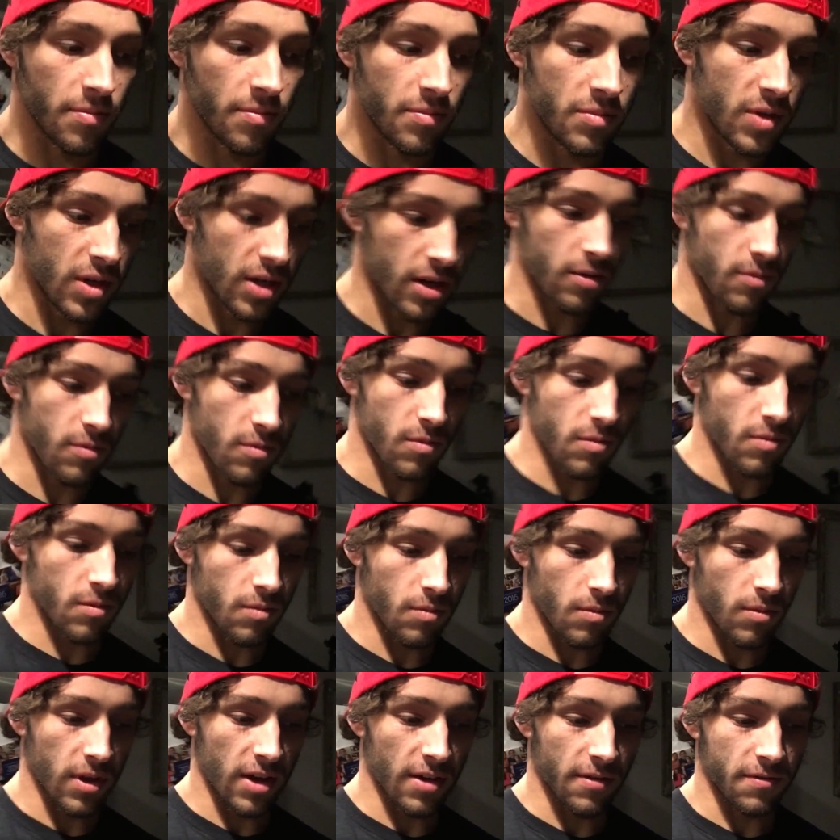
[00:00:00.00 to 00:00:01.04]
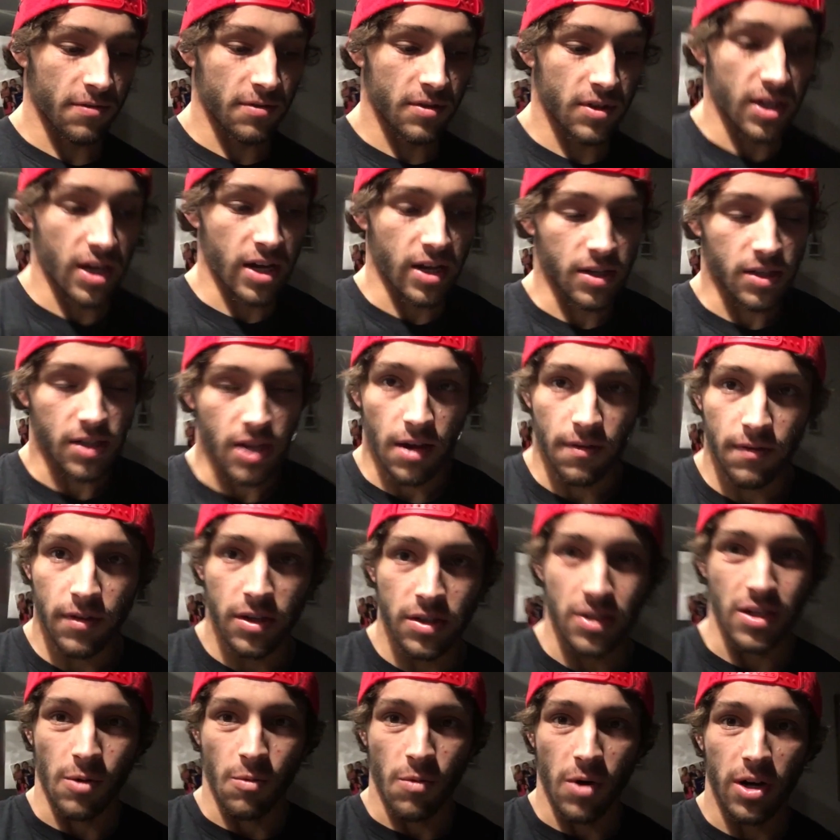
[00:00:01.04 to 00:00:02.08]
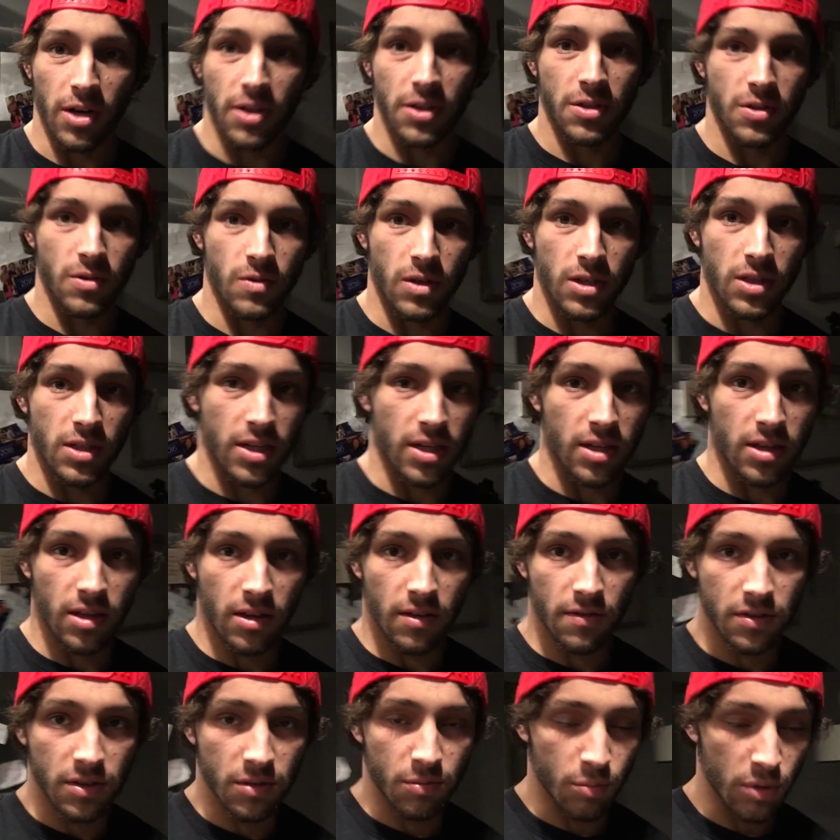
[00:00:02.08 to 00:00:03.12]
Didn't lift as heavy as I wanted to on deadlifts,